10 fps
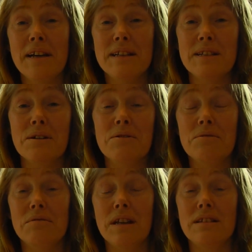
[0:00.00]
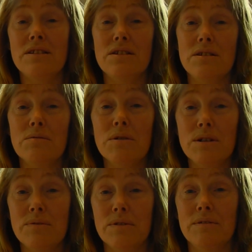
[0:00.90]
So that's just a
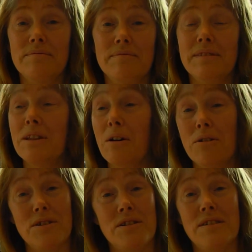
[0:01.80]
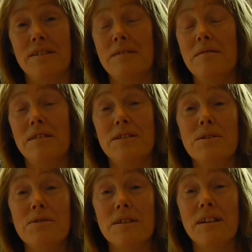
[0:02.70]
wonderful thought,
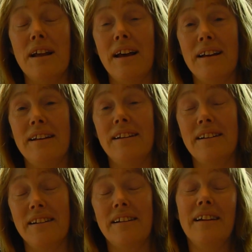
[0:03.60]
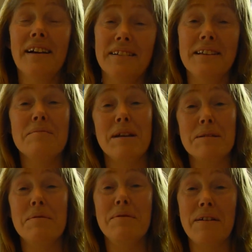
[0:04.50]
Susan, and yeah, that
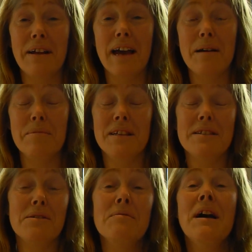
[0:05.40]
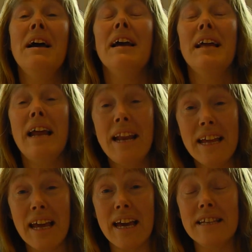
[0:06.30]
makes me very happy. So in any
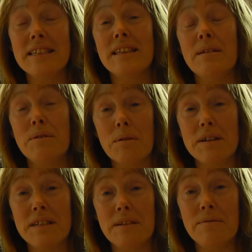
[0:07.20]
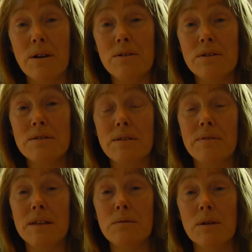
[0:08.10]
case, if you want to see photos of
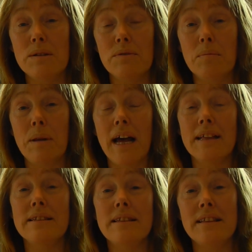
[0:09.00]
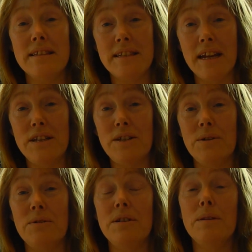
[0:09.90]
these wonderful plants, then stay
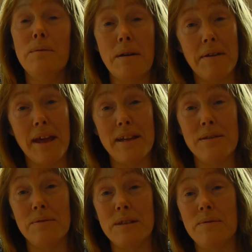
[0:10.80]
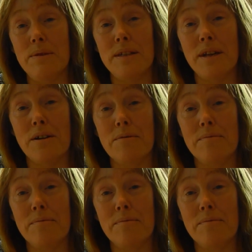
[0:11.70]
tuned to the very end of this video.